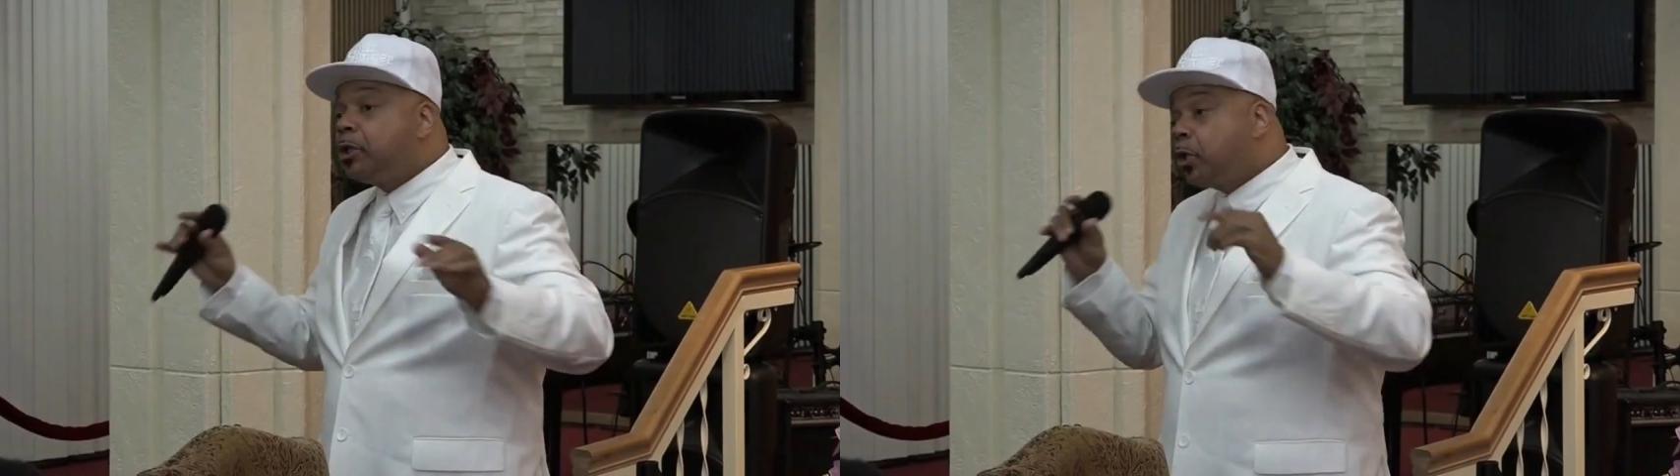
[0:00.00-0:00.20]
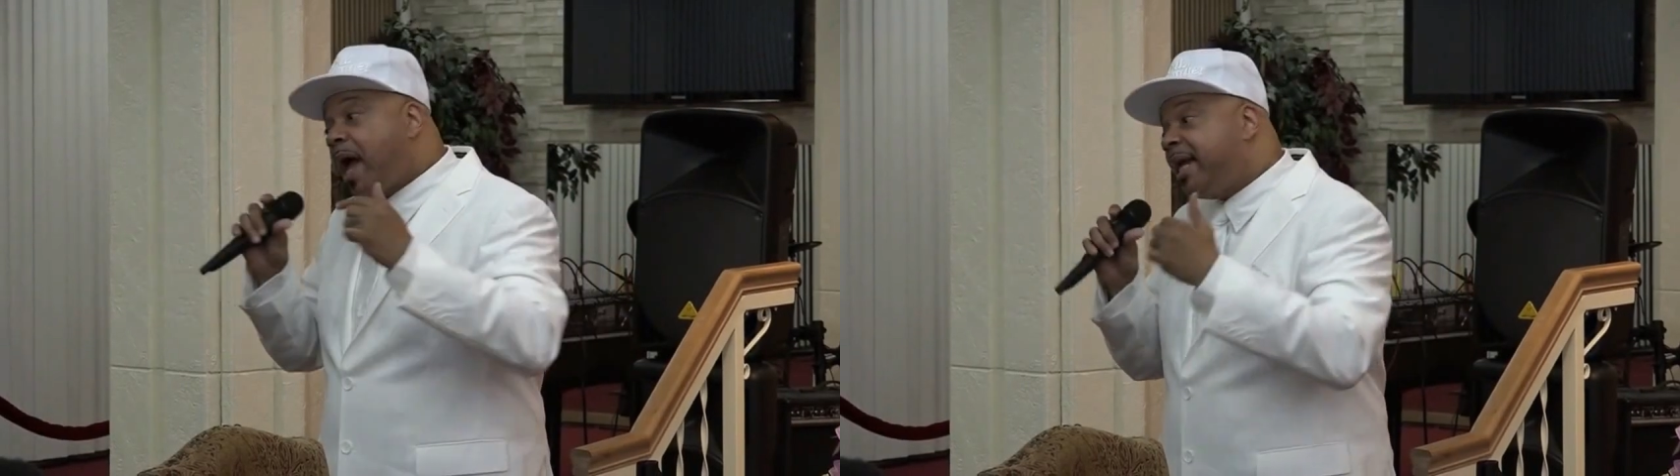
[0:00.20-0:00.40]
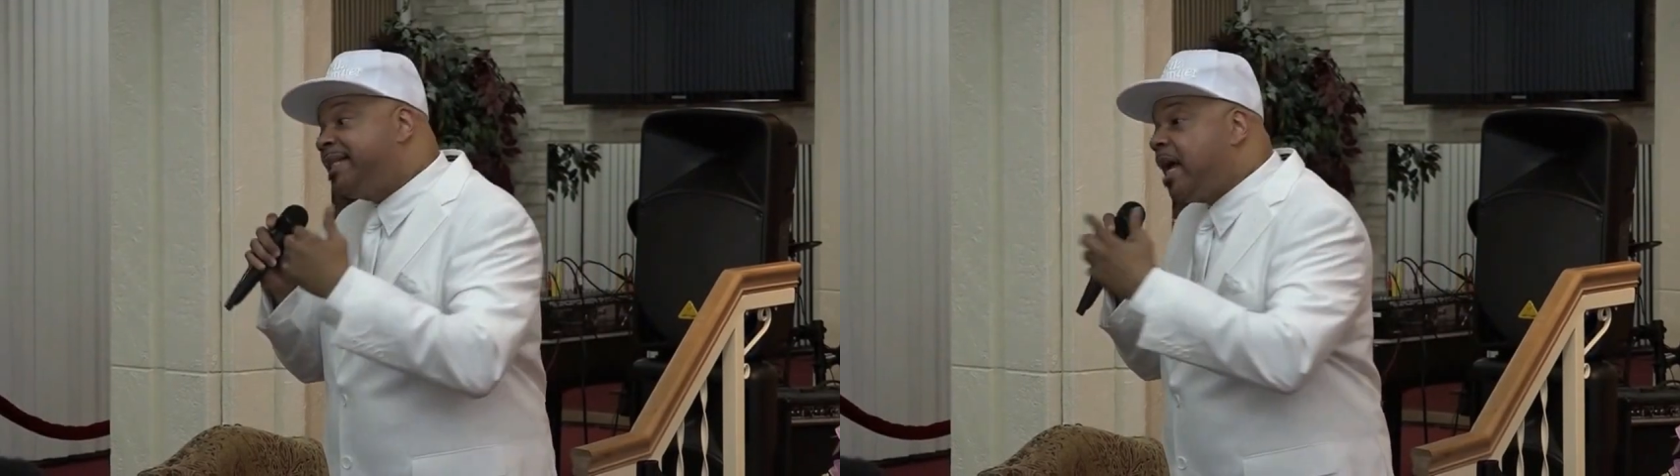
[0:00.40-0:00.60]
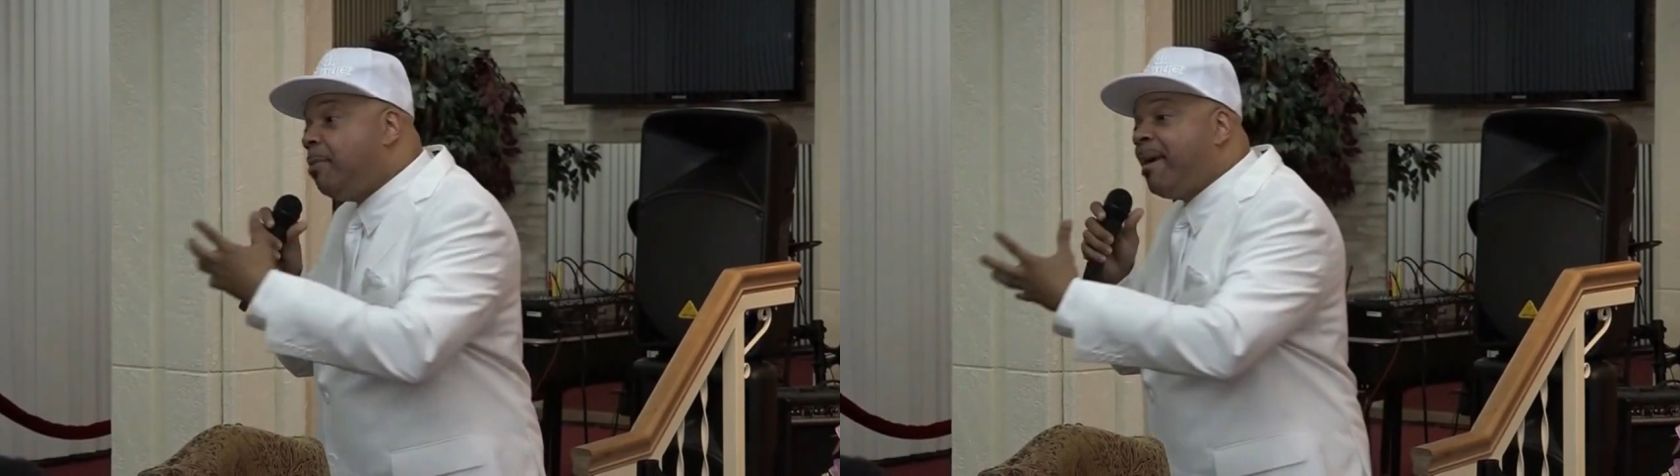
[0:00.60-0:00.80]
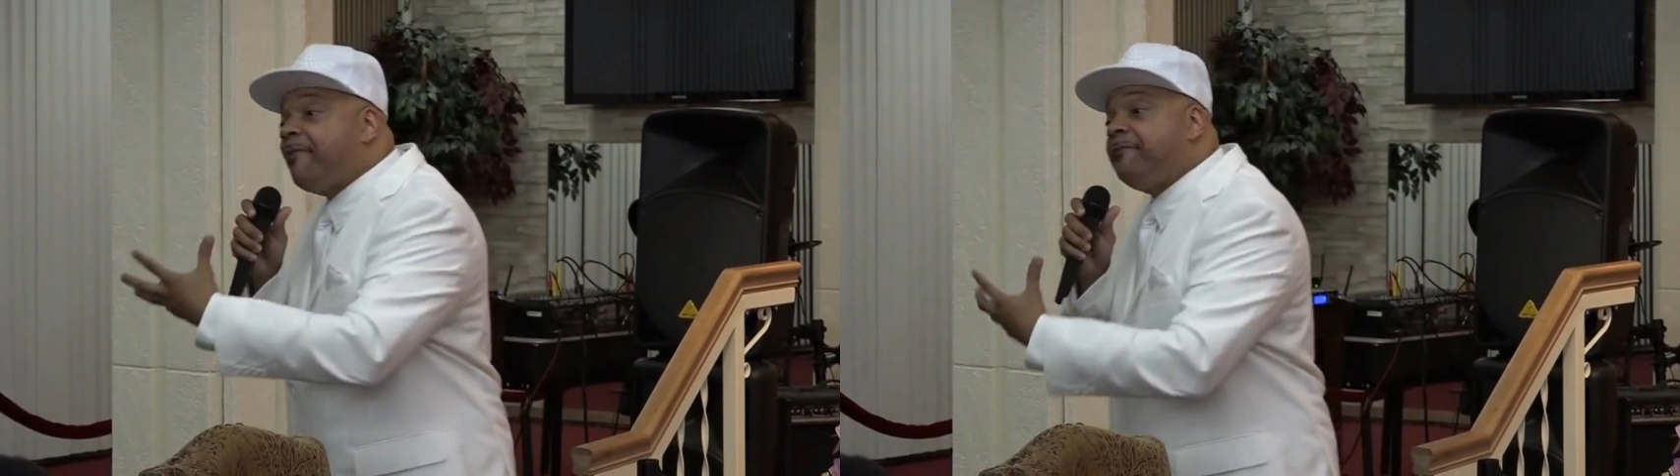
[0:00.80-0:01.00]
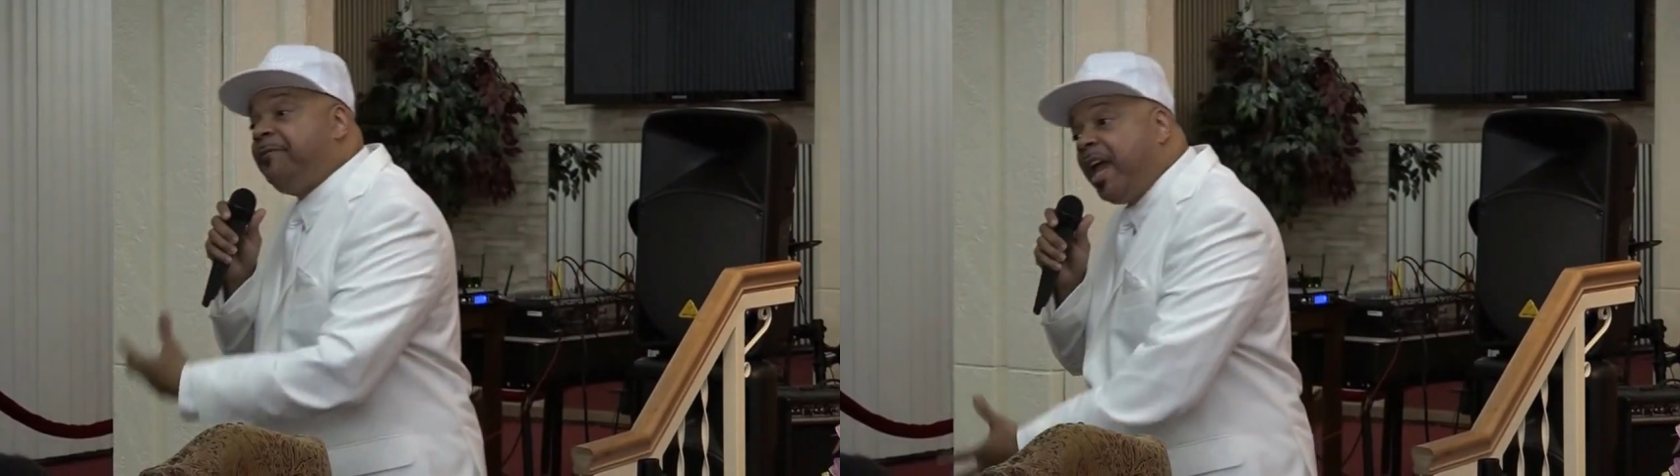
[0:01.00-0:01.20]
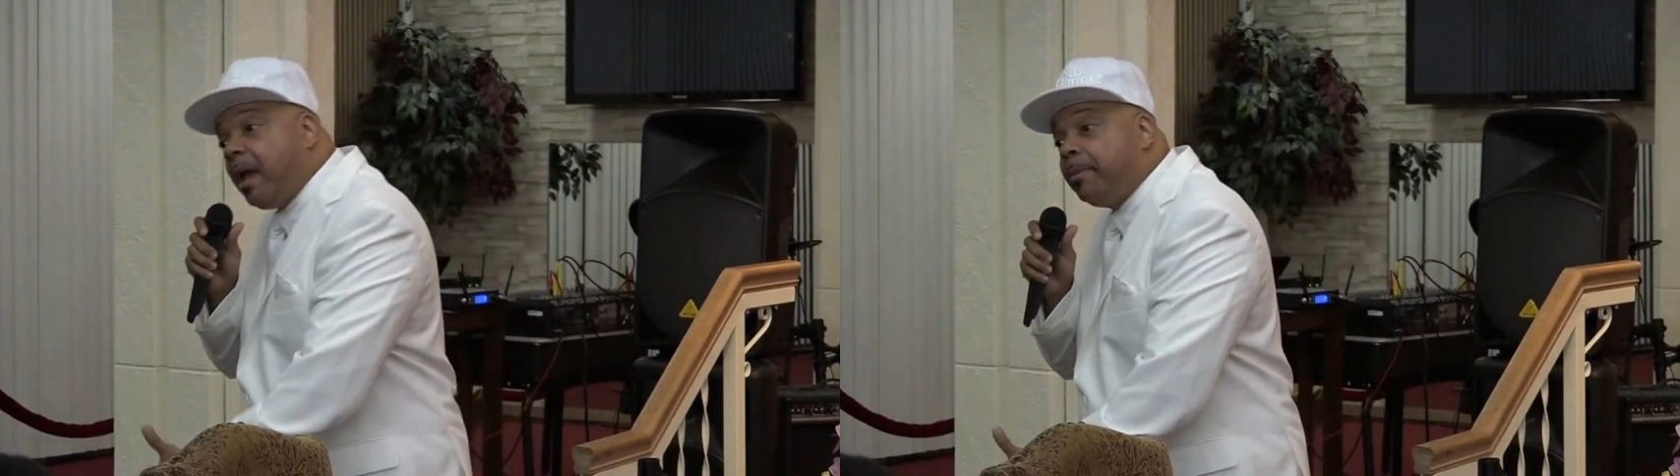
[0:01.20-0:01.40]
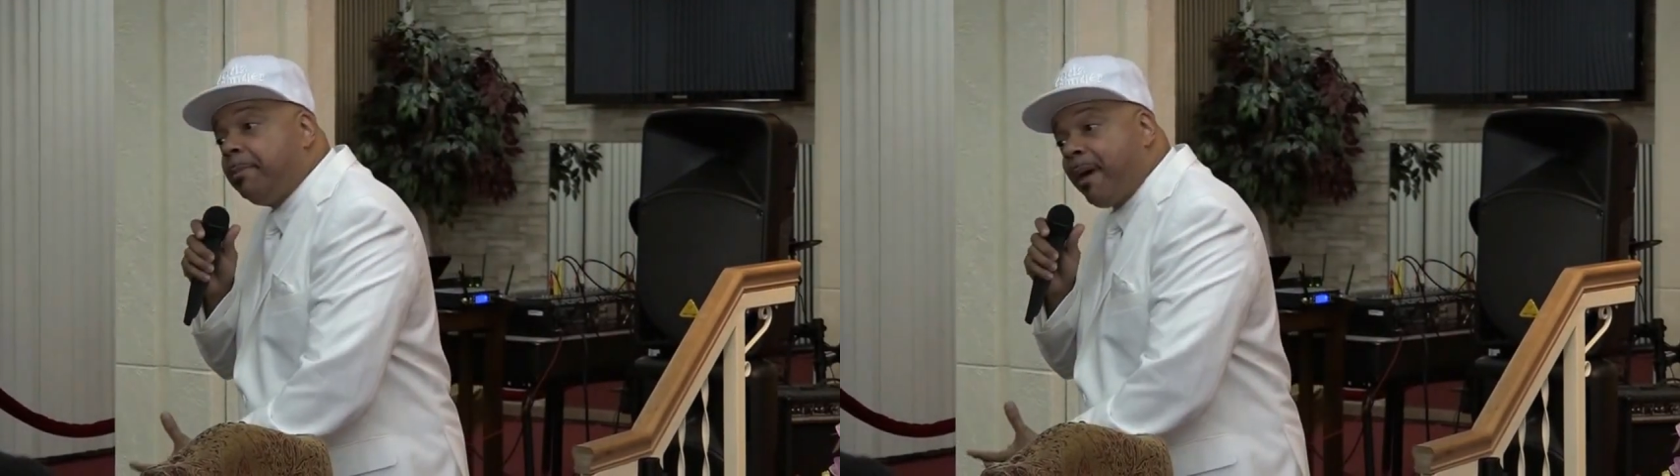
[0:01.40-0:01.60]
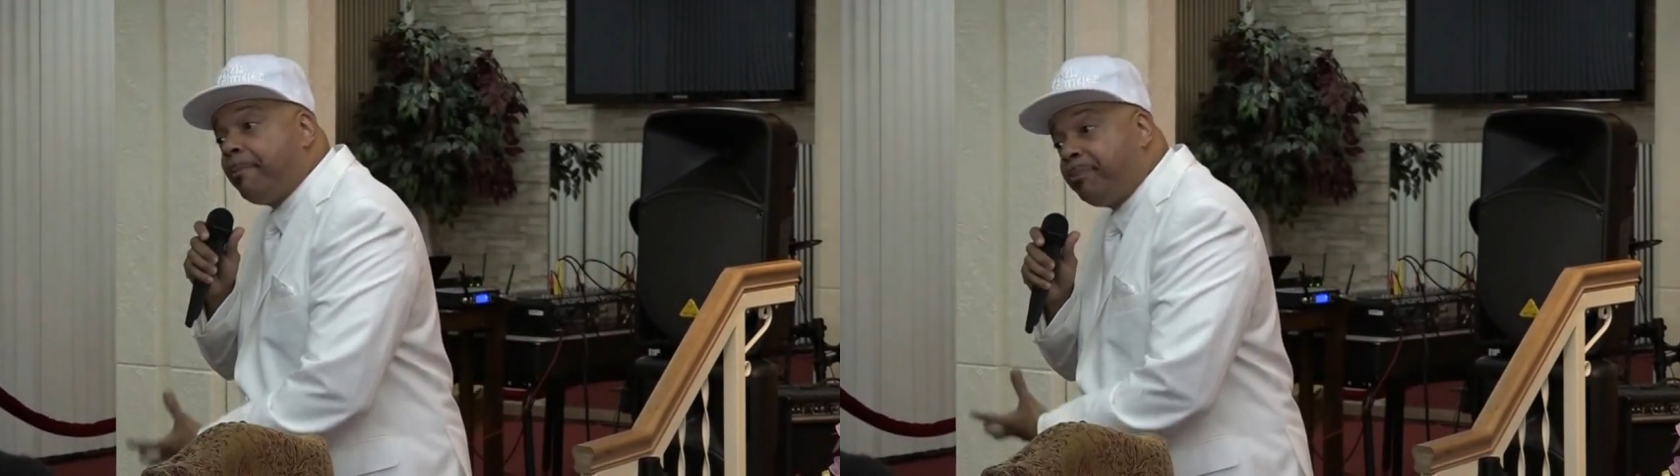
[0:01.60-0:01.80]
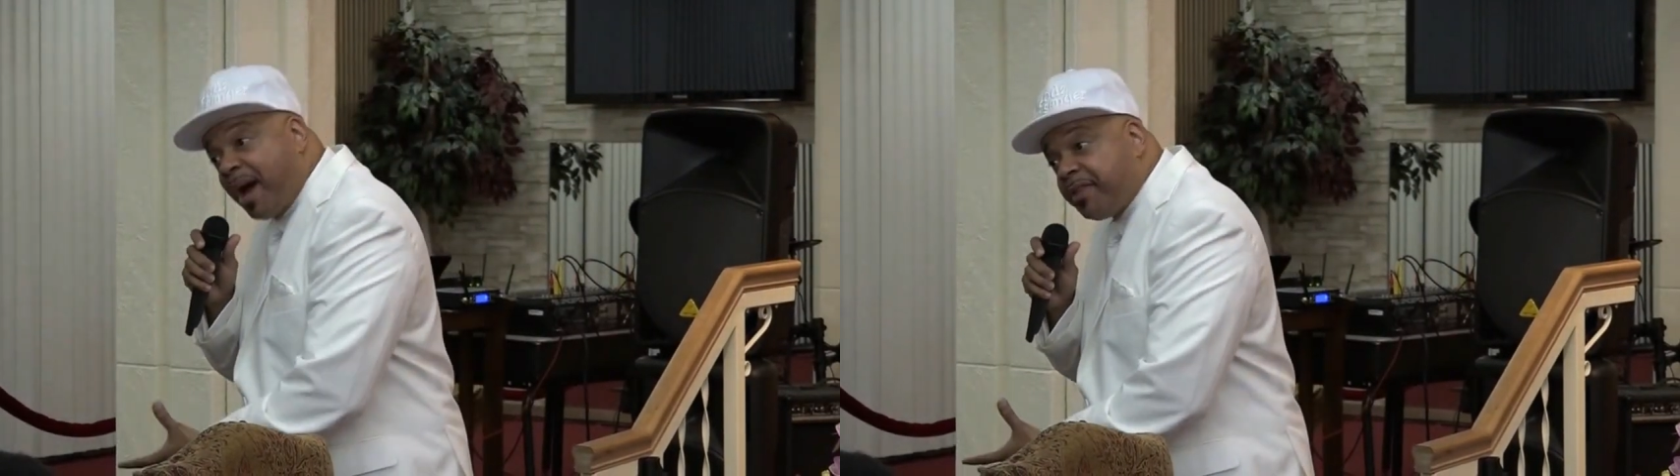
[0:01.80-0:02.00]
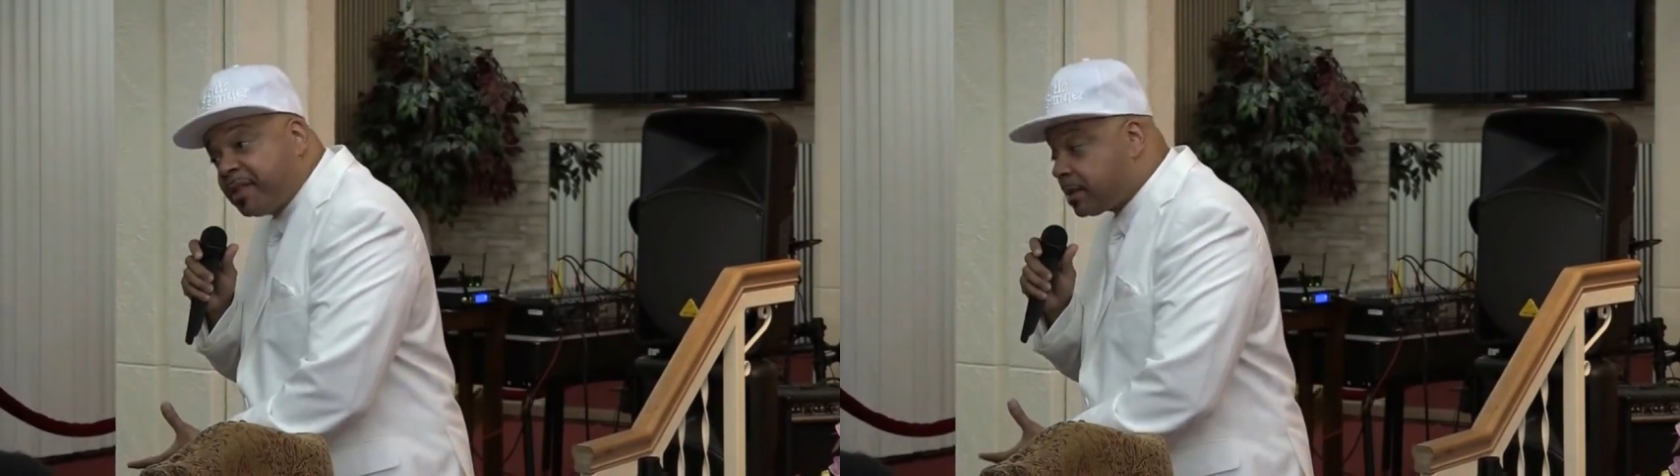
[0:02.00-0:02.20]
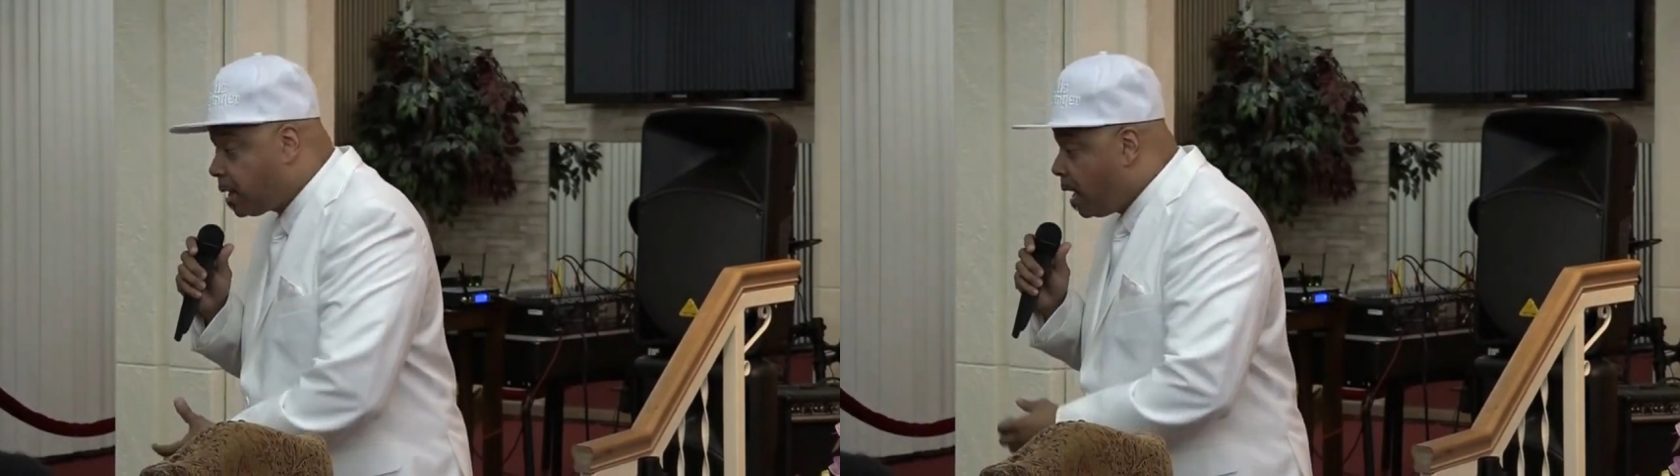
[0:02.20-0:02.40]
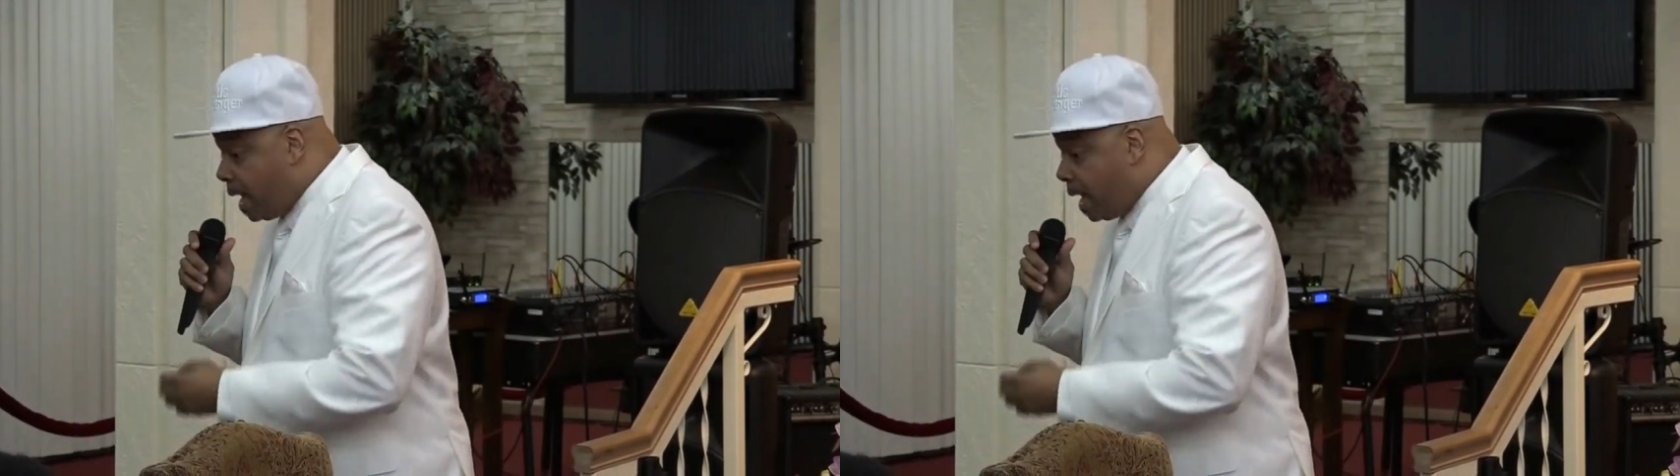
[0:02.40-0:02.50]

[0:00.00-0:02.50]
So I can tell my family, my brothers,